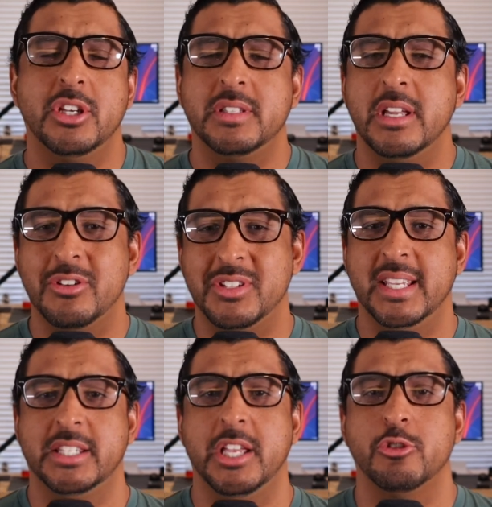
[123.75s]
just under
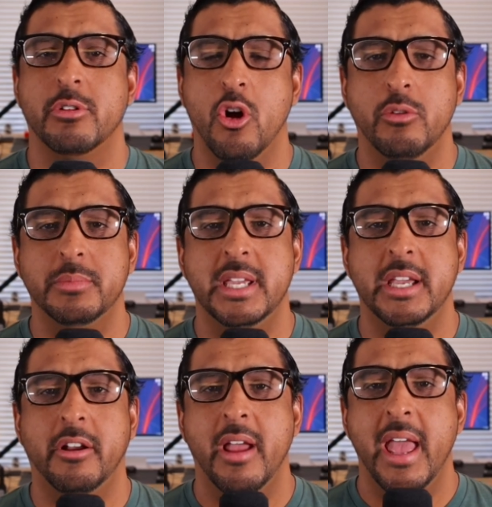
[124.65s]
600 homes
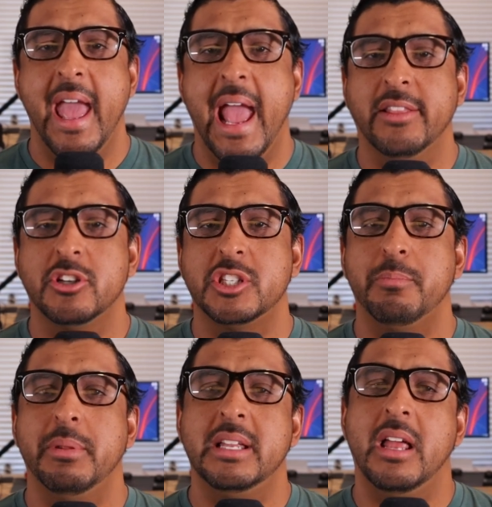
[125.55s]
here, and they're
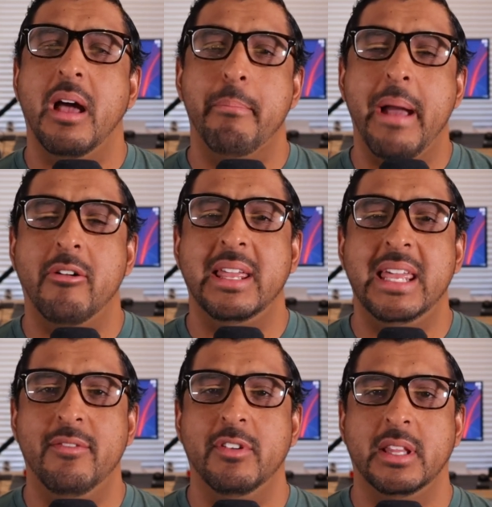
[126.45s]
split about
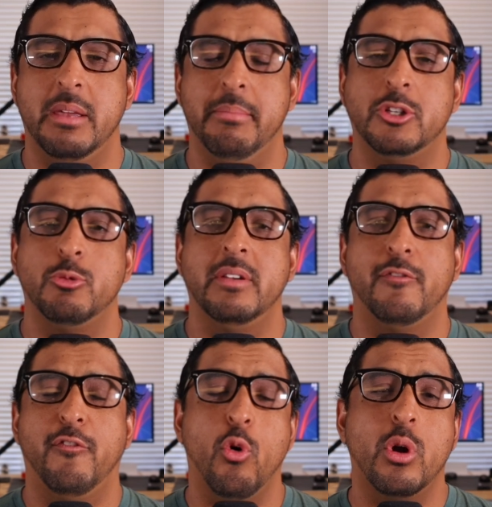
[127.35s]
evenly between
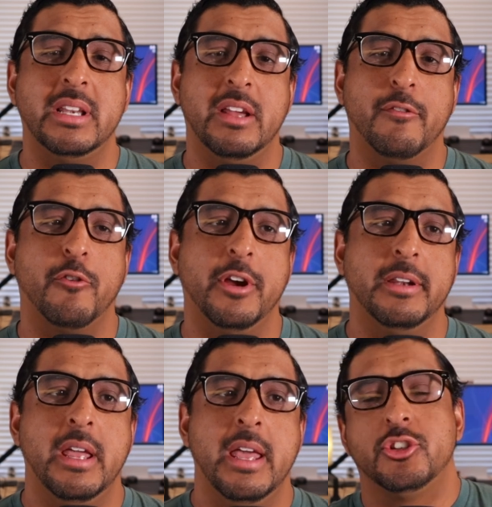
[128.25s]
4
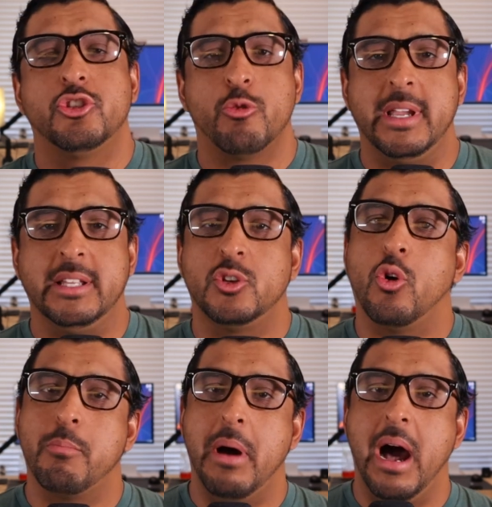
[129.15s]
different streets
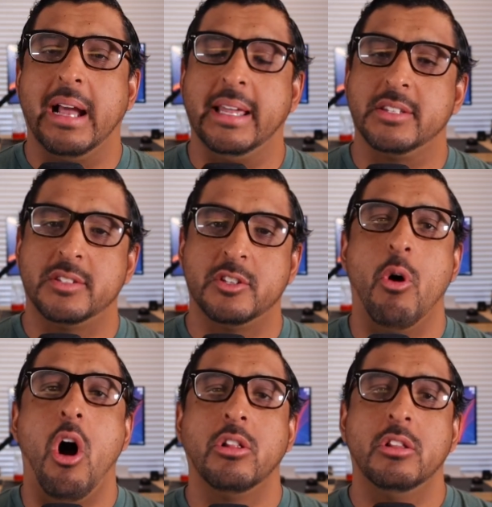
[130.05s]
or pockets. So
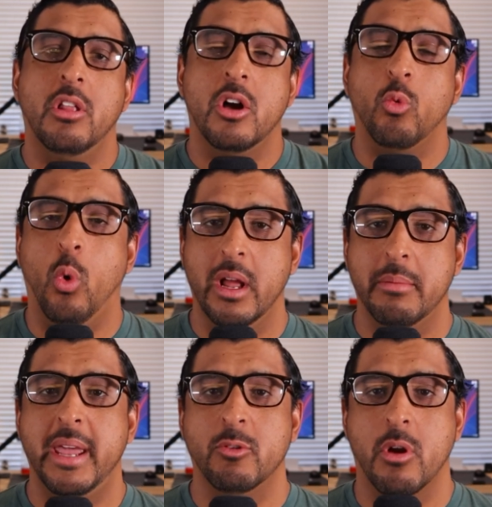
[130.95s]
all along one
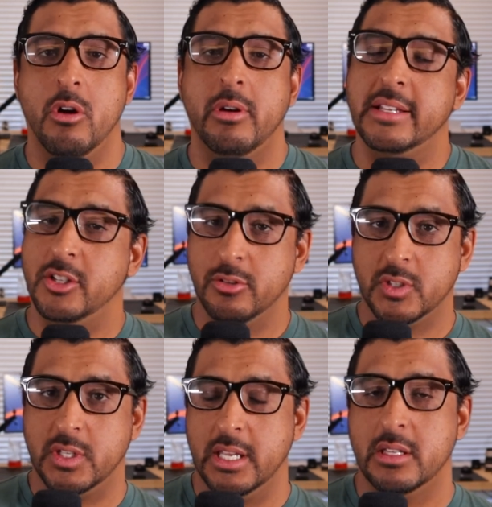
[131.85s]
main road, as you'll
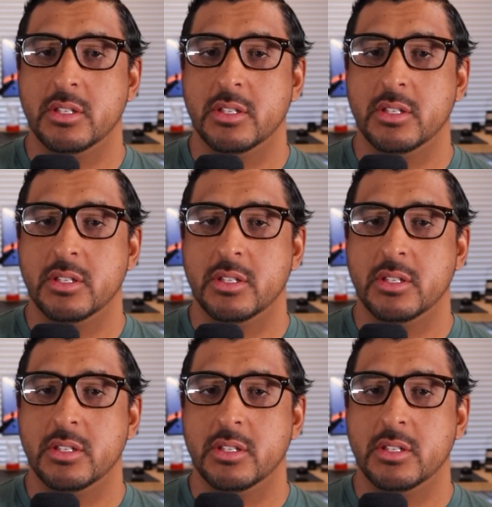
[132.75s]
see in